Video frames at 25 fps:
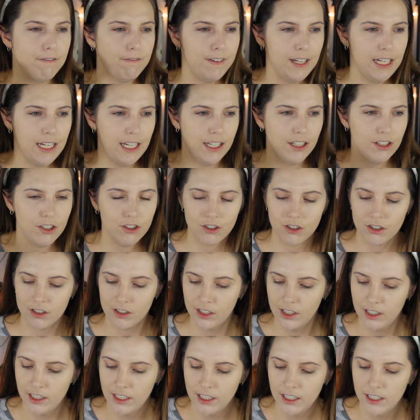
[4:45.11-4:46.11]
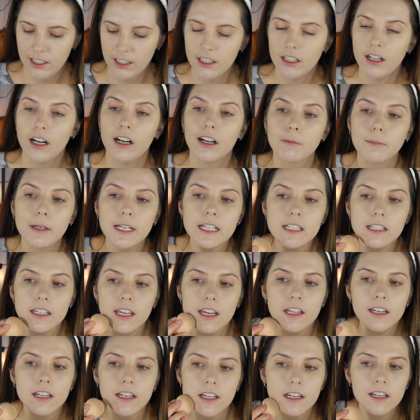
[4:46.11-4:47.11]
finish on my
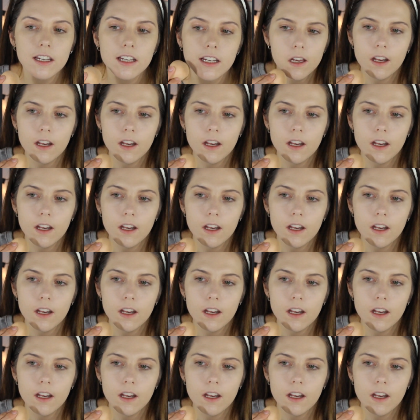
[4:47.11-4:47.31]
skin.